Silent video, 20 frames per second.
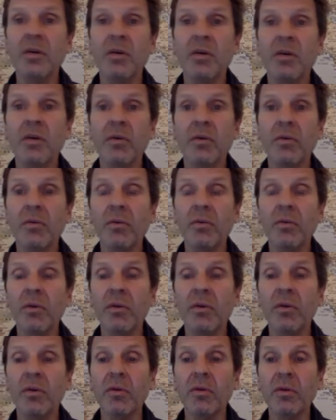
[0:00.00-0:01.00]

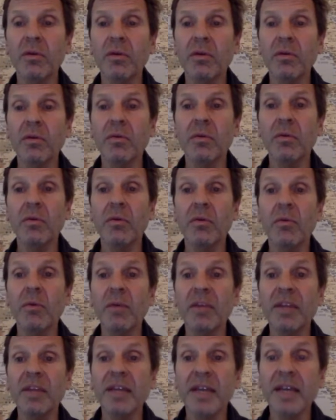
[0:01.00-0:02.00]
on
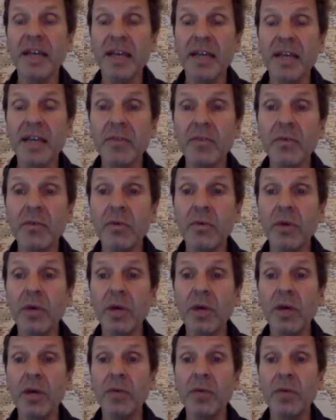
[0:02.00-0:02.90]
what they can do,